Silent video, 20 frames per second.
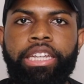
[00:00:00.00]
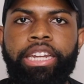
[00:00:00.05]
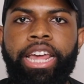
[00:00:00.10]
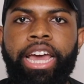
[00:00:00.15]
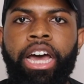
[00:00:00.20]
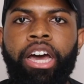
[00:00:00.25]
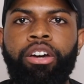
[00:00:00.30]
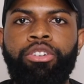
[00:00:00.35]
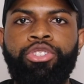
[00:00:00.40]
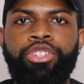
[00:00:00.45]

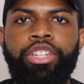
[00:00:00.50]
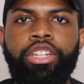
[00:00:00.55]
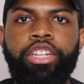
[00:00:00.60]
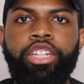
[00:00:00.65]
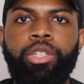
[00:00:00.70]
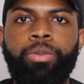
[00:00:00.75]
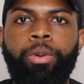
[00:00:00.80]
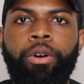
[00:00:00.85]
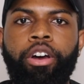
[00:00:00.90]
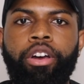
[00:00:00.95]
now she
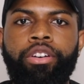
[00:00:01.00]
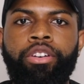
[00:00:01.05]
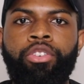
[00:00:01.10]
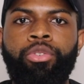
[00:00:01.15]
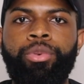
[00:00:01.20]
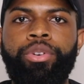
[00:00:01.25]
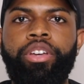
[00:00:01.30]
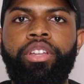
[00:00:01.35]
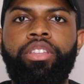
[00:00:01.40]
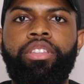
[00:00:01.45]
gets
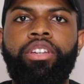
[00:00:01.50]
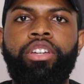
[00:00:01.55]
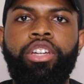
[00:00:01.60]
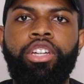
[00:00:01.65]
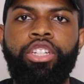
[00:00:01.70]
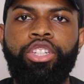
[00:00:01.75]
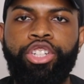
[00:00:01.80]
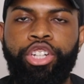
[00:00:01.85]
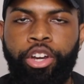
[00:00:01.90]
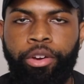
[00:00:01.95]
partnered with
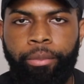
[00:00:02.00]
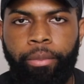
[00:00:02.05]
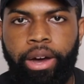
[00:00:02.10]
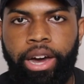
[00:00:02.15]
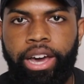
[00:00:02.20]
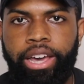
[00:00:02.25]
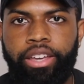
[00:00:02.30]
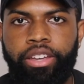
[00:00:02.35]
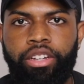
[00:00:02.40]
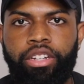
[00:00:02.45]

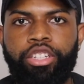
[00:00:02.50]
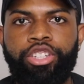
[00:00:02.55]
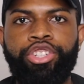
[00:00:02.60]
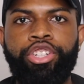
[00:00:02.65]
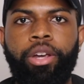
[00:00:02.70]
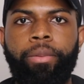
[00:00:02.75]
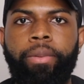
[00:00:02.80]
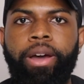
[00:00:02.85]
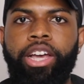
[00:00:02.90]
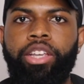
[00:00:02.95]
Jeremiah because
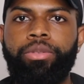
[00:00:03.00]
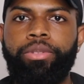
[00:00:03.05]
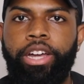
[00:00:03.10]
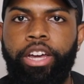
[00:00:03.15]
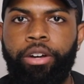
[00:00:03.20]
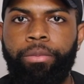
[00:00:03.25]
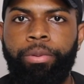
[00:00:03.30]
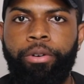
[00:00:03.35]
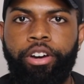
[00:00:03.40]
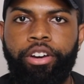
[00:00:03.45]
Jeremiah's
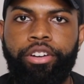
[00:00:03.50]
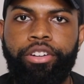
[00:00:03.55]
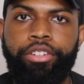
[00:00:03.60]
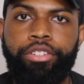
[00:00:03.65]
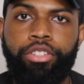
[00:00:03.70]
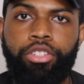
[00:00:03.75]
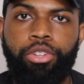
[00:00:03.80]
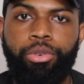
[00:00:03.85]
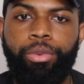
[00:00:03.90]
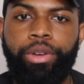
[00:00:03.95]
without a partner.
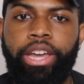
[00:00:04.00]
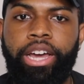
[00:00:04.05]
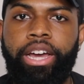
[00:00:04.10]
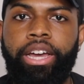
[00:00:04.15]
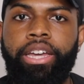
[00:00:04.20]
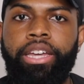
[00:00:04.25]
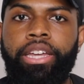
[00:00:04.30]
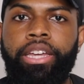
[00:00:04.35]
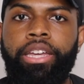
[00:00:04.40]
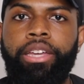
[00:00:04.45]
So we
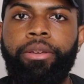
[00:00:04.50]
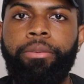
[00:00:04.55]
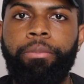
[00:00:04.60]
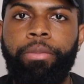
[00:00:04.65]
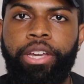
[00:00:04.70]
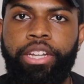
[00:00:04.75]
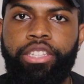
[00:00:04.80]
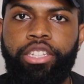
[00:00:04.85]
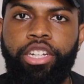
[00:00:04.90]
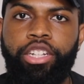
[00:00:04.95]
got
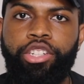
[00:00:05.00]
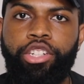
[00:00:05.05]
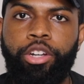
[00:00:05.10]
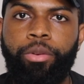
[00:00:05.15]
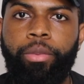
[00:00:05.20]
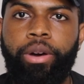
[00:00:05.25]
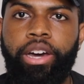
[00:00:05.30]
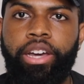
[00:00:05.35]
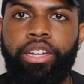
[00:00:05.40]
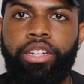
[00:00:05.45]
Big T and
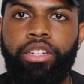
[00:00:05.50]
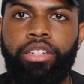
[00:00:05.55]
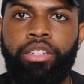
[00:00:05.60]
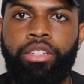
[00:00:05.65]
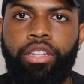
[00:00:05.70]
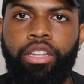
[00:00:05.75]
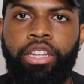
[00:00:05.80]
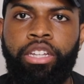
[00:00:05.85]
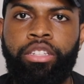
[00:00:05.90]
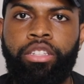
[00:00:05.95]
Jeremiah
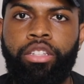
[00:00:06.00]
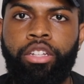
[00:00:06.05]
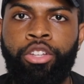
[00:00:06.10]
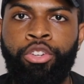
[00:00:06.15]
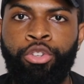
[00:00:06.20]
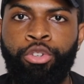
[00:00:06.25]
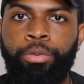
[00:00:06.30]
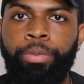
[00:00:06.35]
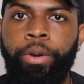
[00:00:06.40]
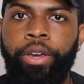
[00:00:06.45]
is the
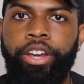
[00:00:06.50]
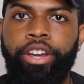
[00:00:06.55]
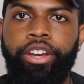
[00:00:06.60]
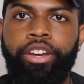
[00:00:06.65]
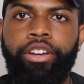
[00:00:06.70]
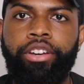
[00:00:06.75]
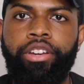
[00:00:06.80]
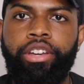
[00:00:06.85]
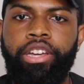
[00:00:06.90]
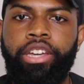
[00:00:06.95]
new
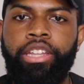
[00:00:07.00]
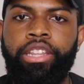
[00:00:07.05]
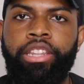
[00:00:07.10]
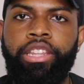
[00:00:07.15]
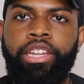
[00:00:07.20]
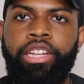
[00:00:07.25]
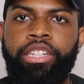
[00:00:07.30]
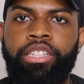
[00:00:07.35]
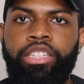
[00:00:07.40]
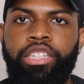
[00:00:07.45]
pair, and
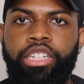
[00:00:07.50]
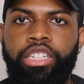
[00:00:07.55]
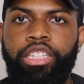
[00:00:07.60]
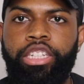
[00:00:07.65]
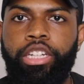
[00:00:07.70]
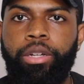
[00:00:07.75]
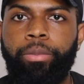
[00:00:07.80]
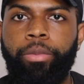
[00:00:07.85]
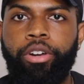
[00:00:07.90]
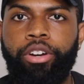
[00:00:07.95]
then
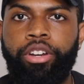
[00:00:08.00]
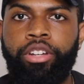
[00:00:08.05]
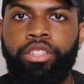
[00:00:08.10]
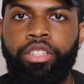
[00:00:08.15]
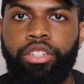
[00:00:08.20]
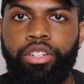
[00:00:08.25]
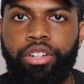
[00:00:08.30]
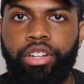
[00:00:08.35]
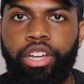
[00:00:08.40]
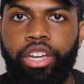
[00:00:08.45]
CT and Berna are
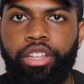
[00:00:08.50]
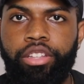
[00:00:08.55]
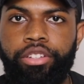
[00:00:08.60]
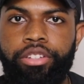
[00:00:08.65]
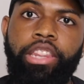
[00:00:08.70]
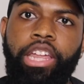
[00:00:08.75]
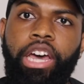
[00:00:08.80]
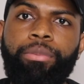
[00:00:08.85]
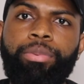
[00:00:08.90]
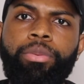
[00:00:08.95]
still
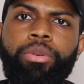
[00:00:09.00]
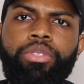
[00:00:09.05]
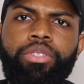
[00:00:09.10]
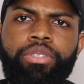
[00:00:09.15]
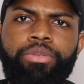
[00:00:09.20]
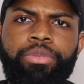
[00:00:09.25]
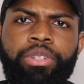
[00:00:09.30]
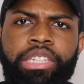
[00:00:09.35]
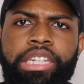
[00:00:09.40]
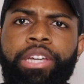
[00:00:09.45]
together. That pretty
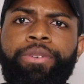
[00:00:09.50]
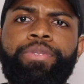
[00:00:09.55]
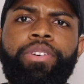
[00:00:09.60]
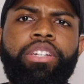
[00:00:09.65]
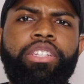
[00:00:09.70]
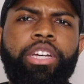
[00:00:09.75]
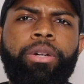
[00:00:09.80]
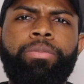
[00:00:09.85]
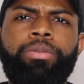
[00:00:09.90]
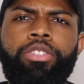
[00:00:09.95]
much was it for
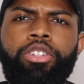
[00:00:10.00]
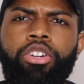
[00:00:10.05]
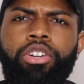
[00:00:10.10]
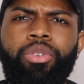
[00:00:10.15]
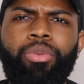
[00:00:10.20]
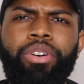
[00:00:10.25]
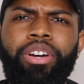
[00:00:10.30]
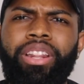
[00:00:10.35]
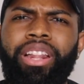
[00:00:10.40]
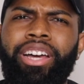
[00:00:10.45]
this episode.
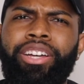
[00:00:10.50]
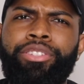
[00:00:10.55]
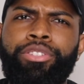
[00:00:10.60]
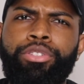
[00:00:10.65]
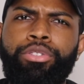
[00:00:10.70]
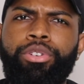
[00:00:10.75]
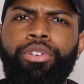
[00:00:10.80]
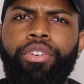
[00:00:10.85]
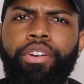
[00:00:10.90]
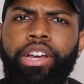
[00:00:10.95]
It wasn't like
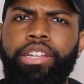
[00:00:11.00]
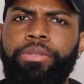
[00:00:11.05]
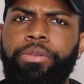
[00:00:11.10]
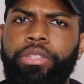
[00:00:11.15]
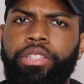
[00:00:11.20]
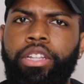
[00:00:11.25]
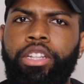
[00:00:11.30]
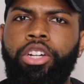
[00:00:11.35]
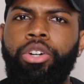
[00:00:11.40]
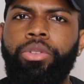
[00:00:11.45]
too crazy with
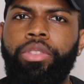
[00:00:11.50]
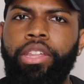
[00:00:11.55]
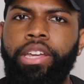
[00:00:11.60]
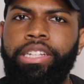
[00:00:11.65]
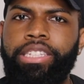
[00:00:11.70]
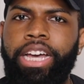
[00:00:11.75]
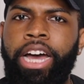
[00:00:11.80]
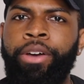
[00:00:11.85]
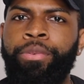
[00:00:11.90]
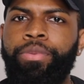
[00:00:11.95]
some little
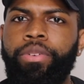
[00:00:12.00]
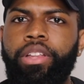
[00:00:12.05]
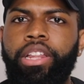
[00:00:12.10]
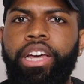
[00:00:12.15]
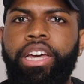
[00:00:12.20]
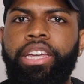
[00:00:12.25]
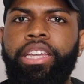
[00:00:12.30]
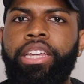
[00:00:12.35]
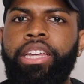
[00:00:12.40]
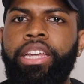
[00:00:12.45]
things. I feel
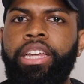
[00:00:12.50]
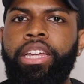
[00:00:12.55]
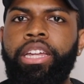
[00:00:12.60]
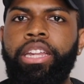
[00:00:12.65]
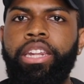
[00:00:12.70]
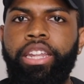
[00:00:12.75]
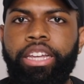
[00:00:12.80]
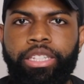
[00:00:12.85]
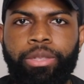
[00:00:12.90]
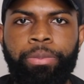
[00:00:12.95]
like
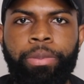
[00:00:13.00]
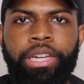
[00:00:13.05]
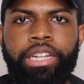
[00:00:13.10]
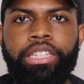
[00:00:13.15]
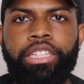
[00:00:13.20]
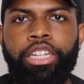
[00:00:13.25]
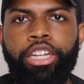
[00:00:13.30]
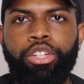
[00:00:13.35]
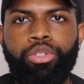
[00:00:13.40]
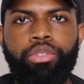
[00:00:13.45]
this Big
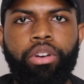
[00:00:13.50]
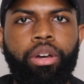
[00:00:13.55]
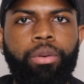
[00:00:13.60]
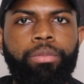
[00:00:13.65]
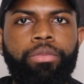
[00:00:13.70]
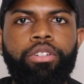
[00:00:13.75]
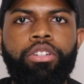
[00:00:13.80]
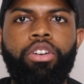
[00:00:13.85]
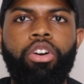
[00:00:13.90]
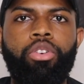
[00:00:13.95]
T
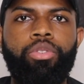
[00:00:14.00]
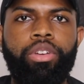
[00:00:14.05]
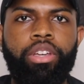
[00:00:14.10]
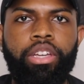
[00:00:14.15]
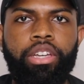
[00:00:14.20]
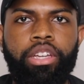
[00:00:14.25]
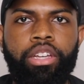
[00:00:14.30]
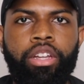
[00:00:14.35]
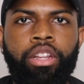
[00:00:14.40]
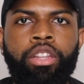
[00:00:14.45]
drama gonna
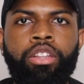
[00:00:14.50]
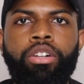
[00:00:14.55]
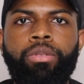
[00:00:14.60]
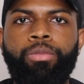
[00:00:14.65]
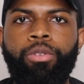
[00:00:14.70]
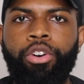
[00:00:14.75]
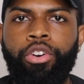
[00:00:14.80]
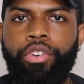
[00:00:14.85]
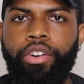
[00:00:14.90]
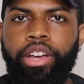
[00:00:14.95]
get a little
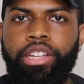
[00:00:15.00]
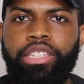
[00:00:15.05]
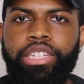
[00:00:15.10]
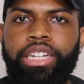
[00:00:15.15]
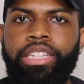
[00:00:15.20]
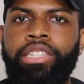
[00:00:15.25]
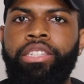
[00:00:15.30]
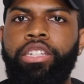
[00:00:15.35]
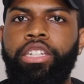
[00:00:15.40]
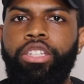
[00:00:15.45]
more crazy
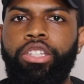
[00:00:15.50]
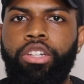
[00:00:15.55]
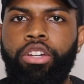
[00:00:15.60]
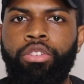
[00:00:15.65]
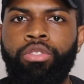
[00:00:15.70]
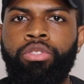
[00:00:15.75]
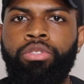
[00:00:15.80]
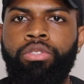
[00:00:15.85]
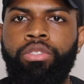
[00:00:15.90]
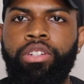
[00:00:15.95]
as the season
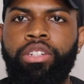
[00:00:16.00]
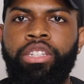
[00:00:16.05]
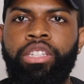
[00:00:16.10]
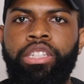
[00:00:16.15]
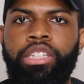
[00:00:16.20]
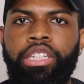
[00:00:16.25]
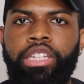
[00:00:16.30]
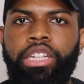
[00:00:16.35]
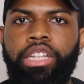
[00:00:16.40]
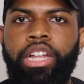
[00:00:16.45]
goes on to
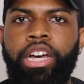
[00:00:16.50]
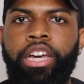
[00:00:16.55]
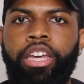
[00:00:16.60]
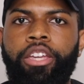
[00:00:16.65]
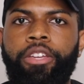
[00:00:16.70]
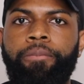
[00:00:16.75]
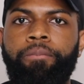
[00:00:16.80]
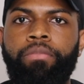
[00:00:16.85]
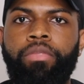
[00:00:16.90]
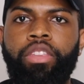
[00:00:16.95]
see
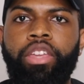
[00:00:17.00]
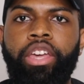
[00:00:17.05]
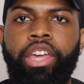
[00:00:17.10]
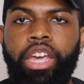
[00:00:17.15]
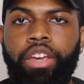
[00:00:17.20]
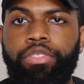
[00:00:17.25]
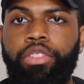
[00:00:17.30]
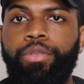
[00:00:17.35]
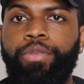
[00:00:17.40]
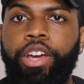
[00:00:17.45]
like
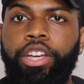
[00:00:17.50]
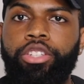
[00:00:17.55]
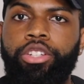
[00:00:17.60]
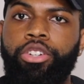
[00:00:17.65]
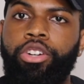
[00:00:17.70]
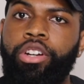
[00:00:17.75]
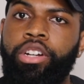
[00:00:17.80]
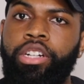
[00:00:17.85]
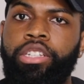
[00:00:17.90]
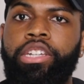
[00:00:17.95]
if the vets are
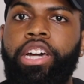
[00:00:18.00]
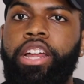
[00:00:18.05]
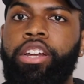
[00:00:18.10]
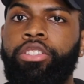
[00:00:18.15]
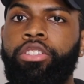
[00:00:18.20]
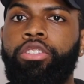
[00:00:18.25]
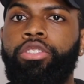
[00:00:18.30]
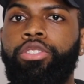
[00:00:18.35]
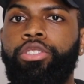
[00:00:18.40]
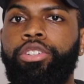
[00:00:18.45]
gonna decide to
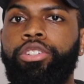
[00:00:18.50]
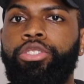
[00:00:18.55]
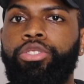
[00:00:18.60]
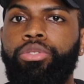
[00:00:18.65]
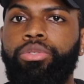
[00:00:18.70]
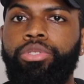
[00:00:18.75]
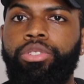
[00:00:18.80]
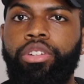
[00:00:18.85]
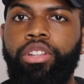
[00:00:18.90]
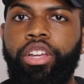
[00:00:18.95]
turn on her
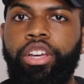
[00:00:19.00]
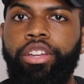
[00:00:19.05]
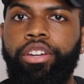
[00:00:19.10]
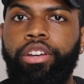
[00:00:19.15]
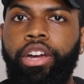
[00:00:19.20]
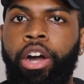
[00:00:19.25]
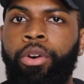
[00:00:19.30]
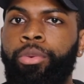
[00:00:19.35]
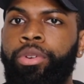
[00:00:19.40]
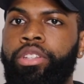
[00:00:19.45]
sooner or
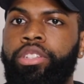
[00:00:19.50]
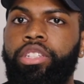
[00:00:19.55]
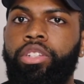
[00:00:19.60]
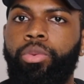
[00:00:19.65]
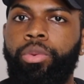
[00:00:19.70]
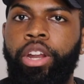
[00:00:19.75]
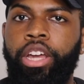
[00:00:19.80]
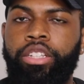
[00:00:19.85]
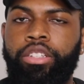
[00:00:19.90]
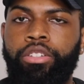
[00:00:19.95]
later. I want to see
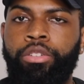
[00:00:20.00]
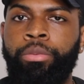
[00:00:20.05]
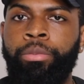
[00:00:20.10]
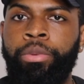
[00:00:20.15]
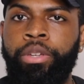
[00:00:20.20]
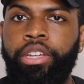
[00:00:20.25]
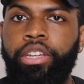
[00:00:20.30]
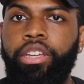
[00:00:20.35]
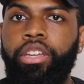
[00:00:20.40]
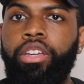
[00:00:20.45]
when that's gonna
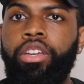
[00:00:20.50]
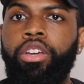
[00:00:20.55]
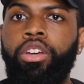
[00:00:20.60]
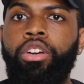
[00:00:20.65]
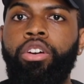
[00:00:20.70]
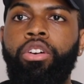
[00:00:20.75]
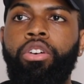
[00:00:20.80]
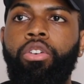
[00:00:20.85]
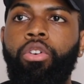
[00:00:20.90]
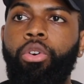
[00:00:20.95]
be,
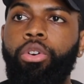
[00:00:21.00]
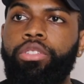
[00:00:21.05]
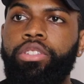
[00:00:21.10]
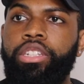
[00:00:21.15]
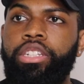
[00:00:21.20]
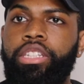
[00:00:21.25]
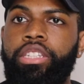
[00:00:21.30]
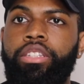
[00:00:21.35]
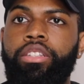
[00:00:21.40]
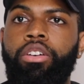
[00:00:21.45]

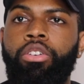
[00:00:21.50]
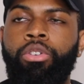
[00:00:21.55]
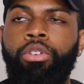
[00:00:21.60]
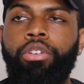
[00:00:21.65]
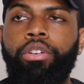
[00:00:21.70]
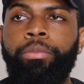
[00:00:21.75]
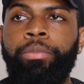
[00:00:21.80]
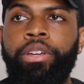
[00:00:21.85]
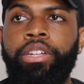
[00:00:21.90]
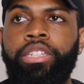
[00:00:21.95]

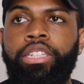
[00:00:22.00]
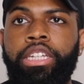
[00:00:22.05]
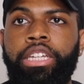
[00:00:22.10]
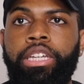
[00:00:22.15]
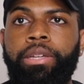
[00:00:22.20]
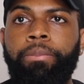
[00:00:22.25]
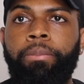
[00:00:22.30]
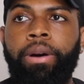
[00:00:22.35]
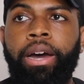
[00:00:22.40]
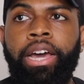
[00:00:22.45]
or Big
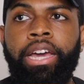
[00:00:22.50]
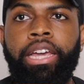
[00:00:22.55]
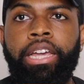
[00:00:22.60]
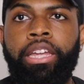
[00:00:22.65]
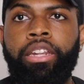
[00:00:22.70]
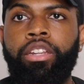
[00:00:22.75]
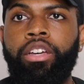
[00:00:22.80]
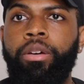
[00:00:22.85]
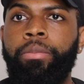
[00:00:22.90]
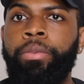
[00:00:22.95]
T might
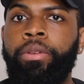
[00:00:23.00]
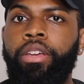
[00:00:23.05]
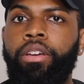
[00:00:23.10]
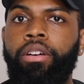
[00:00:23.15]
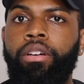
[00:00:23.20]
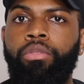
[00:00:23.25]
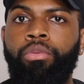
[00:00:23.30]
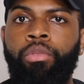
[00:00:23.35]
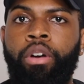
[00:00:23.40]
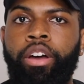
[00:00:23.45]
end up
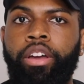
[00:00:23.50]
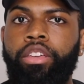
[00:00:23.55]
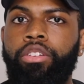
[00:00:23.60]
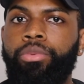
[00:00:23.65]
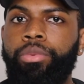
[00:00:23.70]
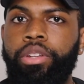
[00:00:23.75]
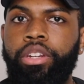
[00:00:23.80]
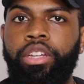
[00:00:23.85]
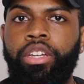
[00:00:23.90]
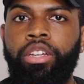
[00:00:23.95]

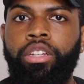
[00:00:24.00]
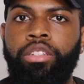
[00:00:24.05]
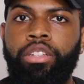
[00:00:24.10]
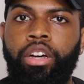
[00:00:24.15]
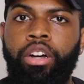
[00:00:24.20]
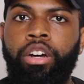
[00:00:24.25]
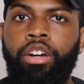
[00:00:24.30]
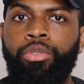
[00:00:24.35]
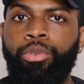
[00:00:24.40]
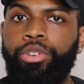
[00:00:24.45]
rocking with these
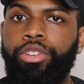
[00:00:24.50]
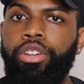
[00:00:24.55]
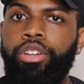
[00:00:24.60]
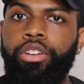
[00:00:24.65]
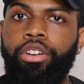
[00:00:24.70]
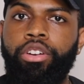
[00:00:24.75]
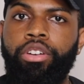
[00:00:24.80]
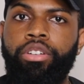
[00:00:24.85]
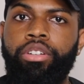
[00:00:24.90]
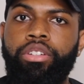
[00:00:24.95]
rookie
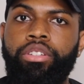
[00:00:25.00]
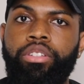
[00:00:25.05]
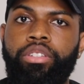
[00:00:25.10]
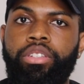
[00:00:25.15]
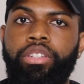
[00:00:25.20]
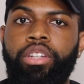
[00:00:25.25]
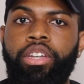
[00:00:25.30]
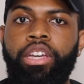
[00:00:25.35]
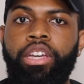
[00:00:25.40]
girls